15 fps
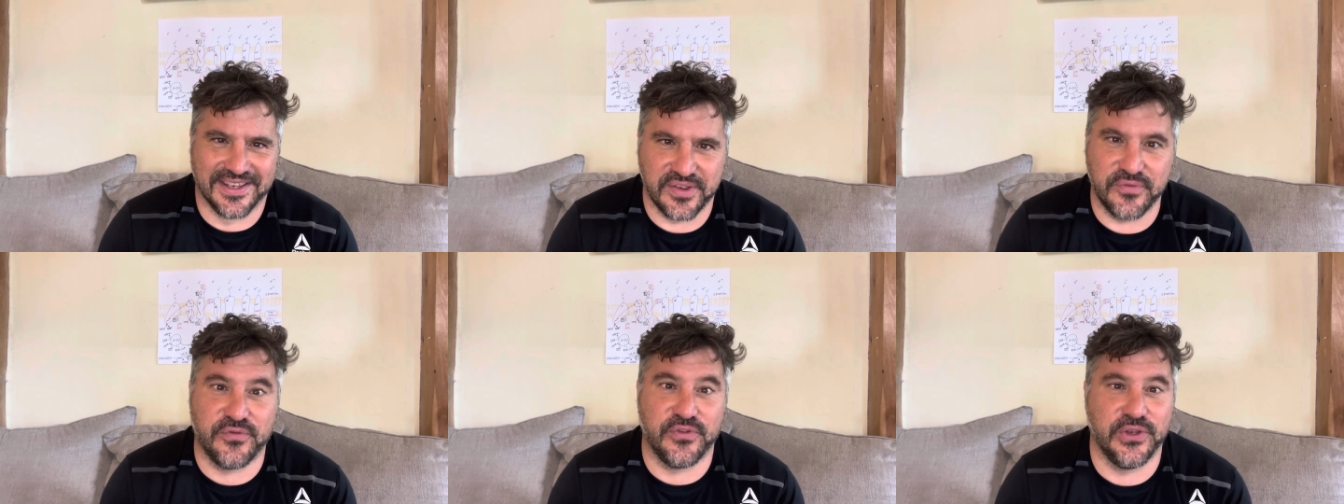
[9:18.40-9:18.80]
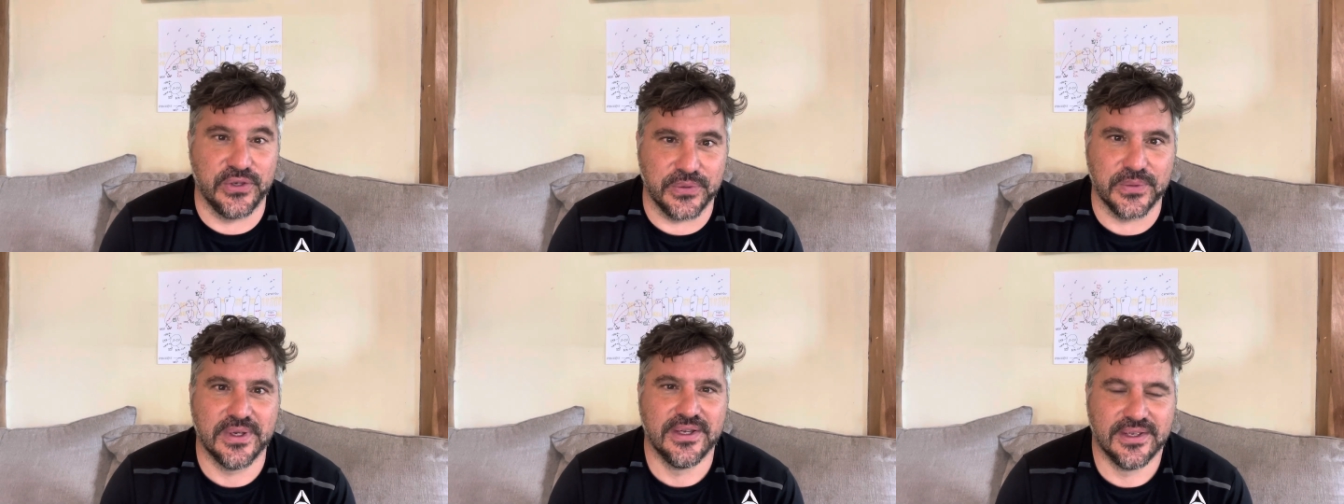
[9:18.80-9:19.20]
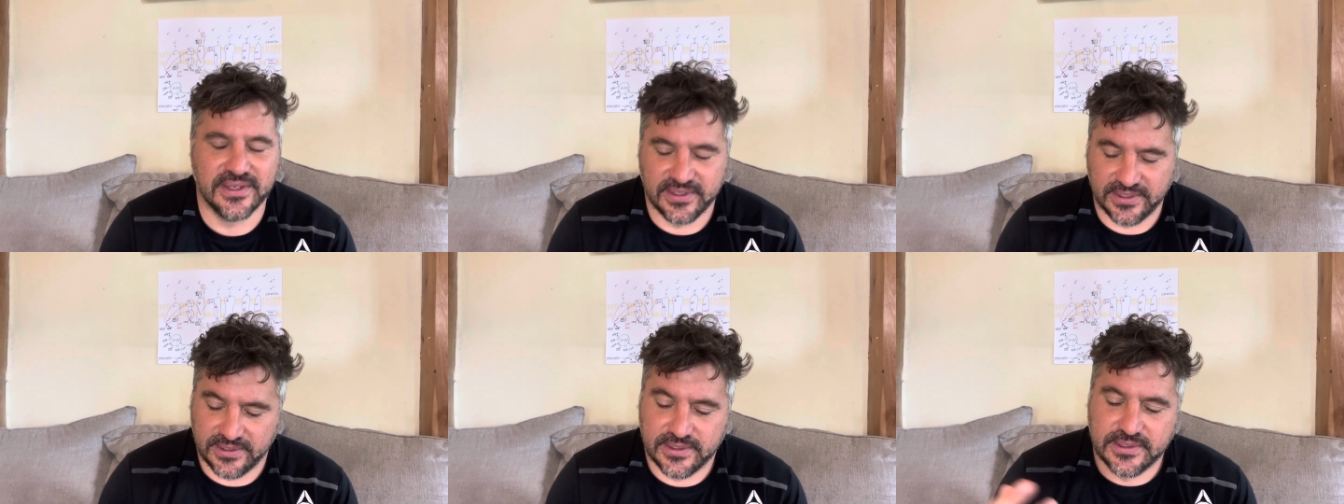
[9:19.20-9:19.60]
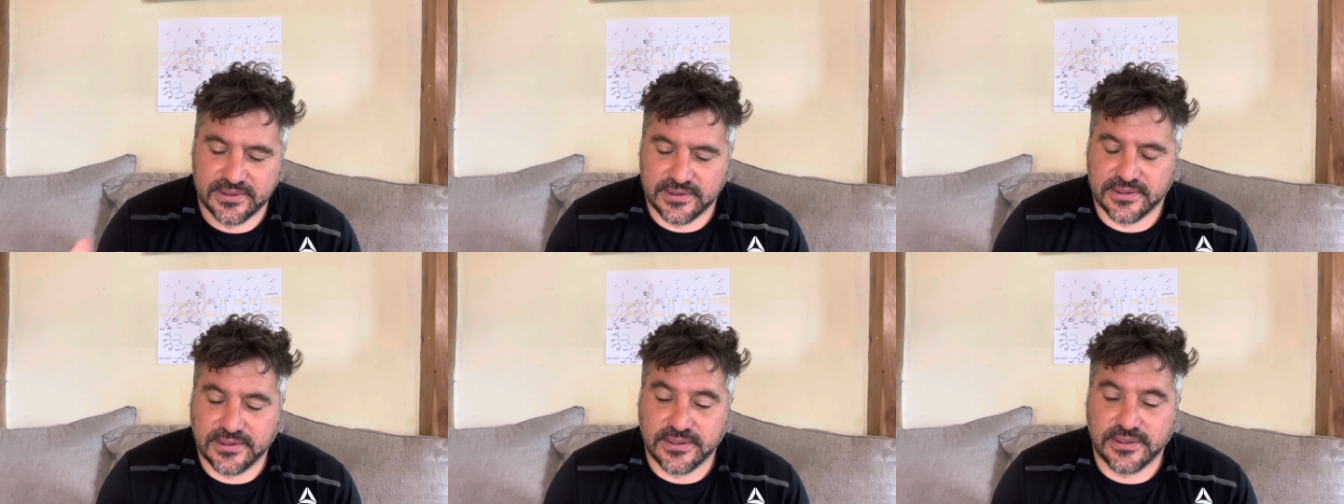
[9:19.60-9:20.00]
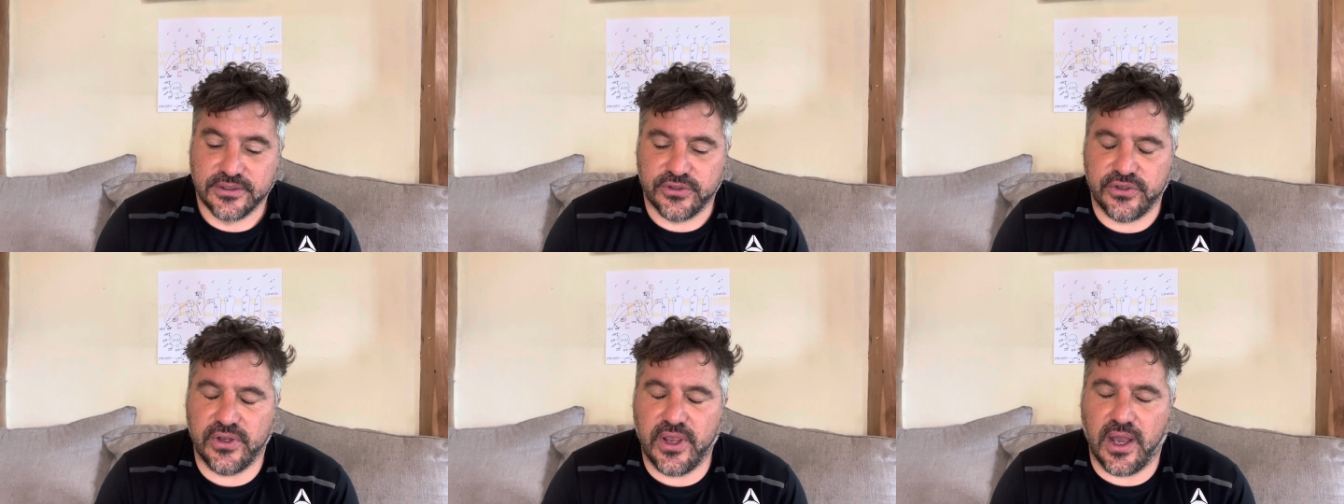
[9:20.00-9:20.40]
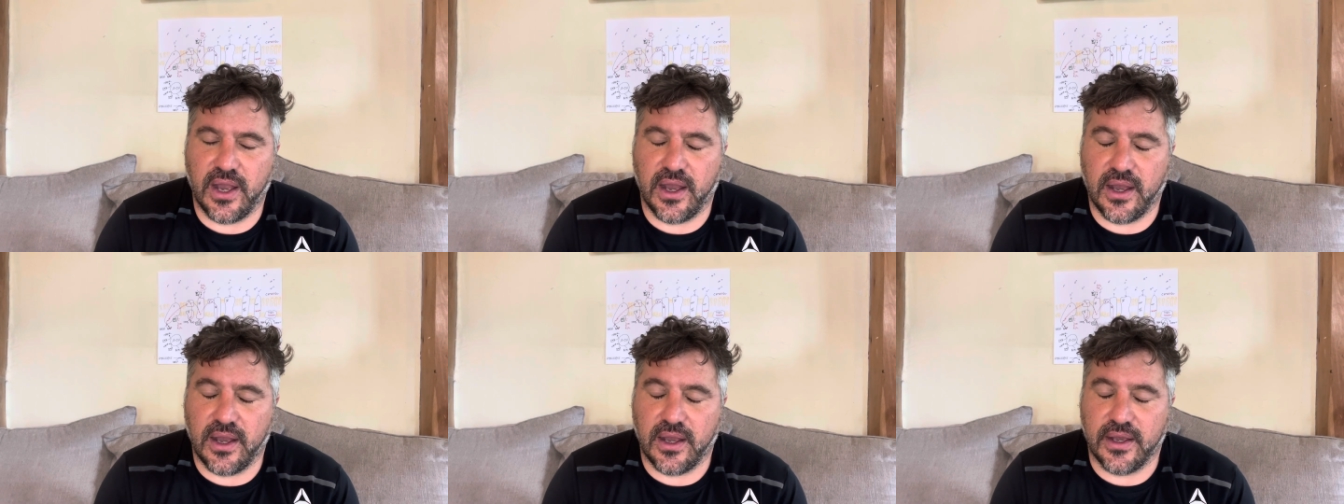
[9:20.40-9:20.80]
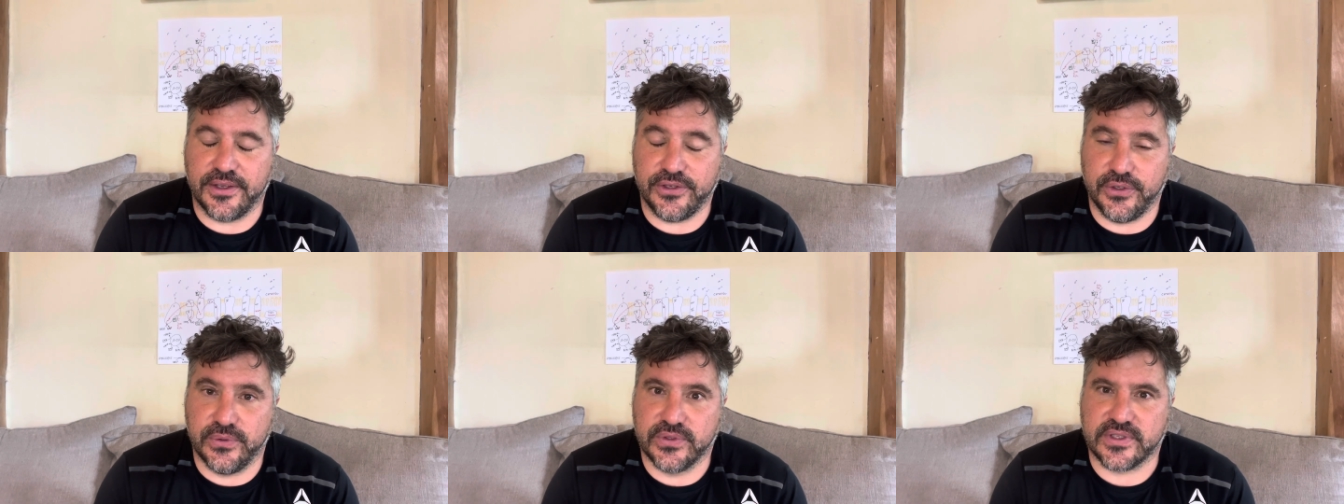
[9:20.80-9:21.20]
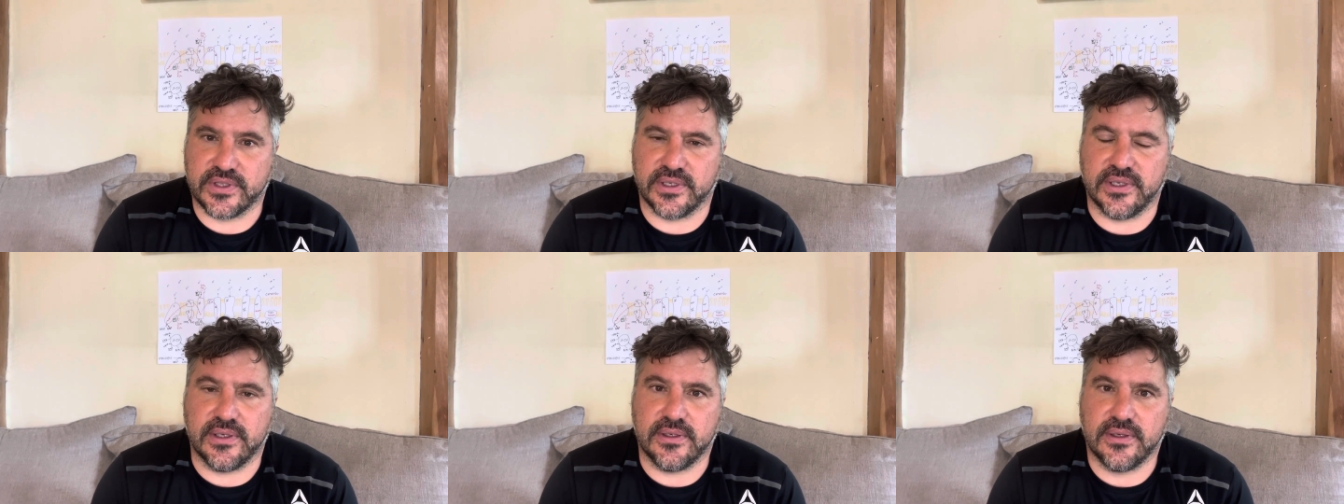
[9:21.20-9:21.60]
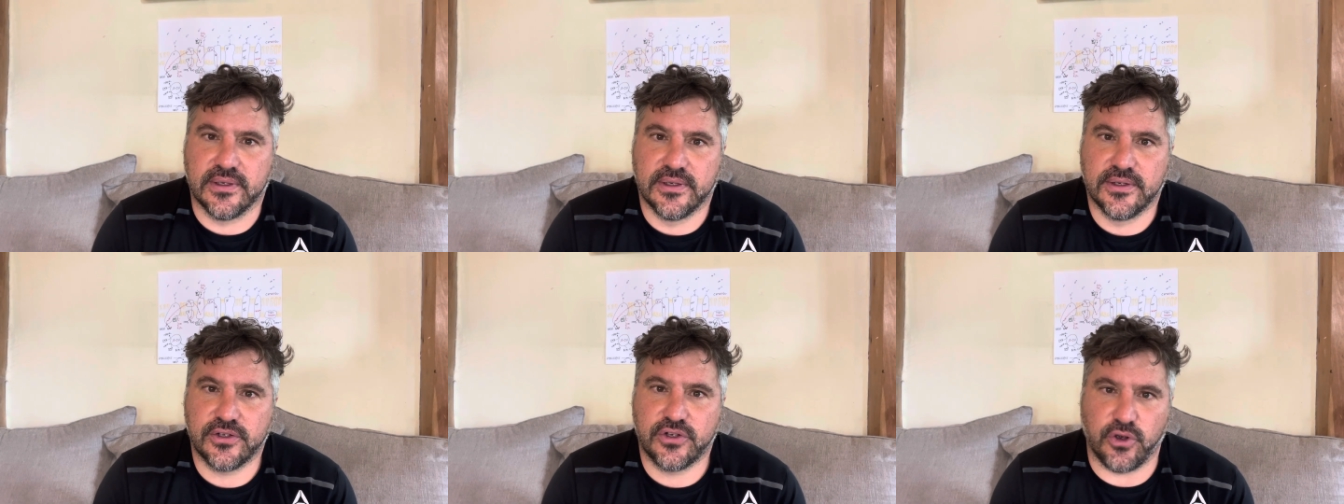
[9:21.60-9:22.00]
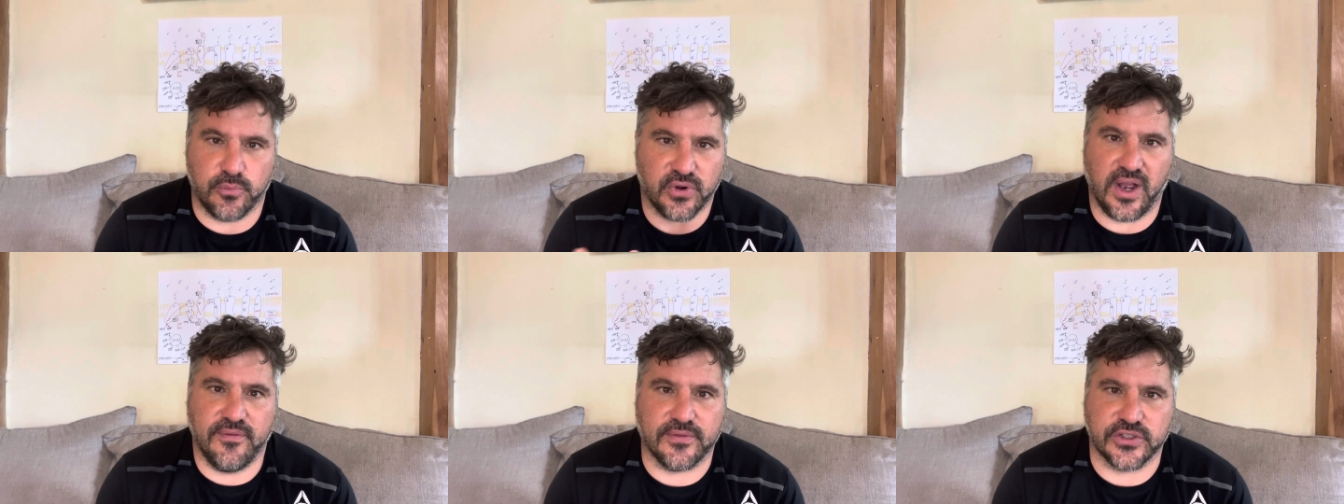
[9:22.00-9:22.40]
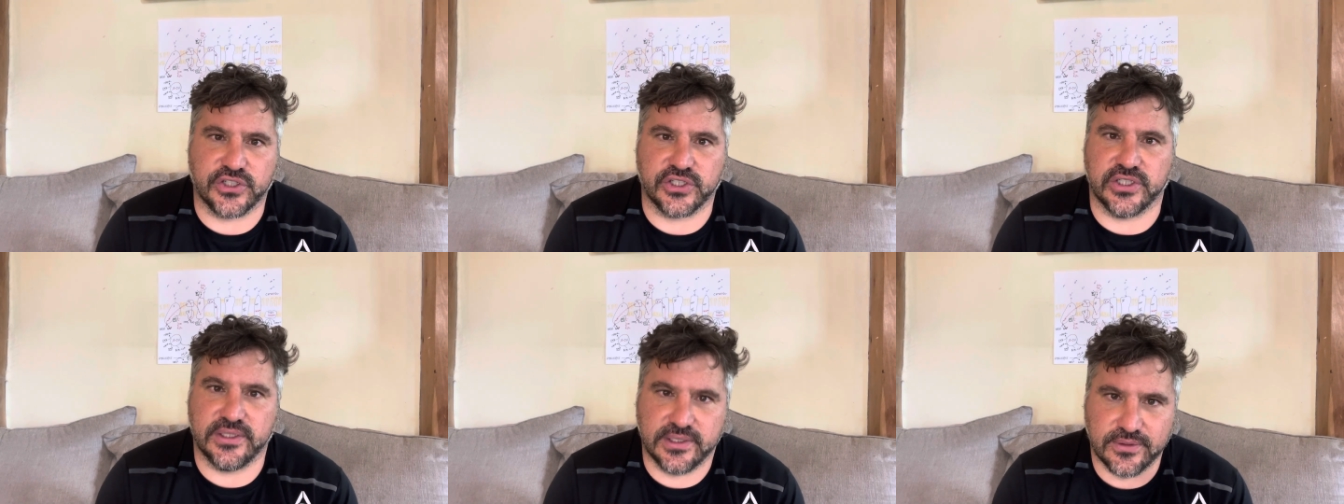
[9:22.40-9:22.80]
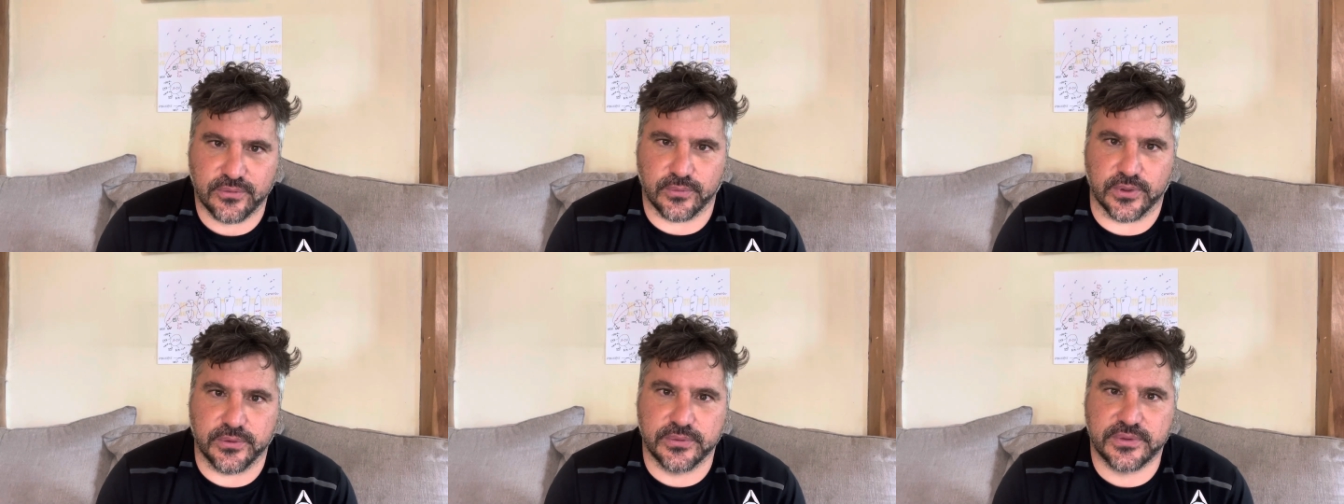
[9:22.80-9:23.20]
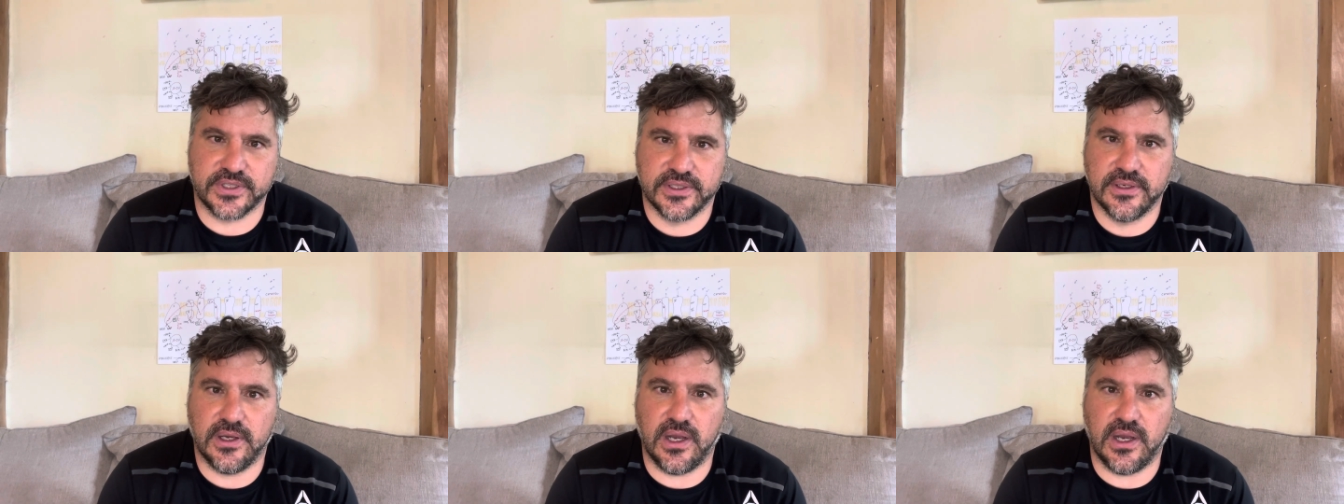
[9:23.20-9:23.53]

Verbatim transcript: if you uh, use the coprophagy route,